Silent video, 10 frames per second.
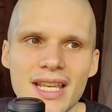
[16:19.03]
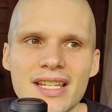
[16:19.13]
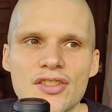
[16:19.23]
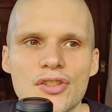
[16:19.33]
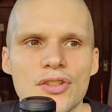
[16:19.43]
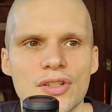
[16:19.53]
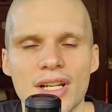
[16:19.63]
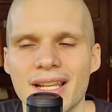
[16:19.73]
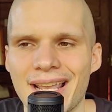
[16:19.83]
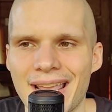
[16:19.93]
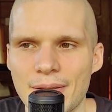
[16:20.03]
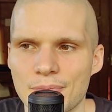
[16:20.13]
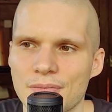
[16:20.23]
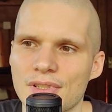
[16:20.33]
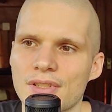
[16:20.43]
Easter
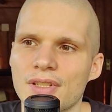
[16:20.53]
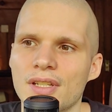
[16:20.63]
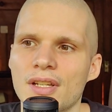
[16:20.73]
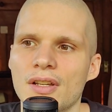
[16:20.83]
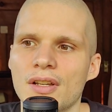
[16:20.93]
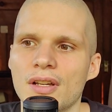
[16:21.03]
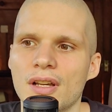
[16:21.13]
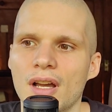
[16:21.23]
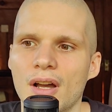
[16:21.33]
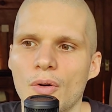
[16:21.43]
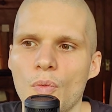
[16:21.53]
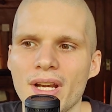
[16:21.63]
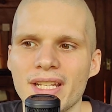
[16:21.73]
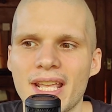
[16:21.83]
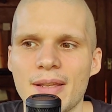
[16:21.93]
games.
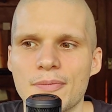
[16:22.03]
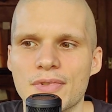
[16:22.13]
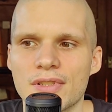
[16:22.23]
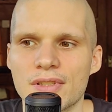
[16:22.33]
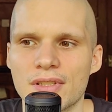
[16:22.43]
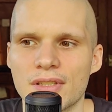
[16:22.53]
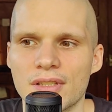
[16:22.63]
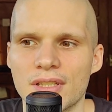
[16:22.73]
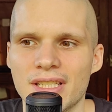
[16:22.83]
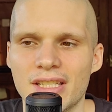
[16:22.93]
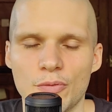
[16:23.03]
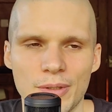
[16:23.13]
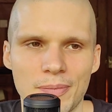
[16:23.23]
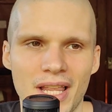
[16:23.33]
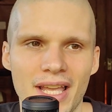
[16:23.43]
What games did
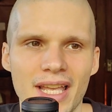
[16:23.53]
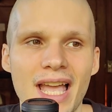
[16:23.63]
we play?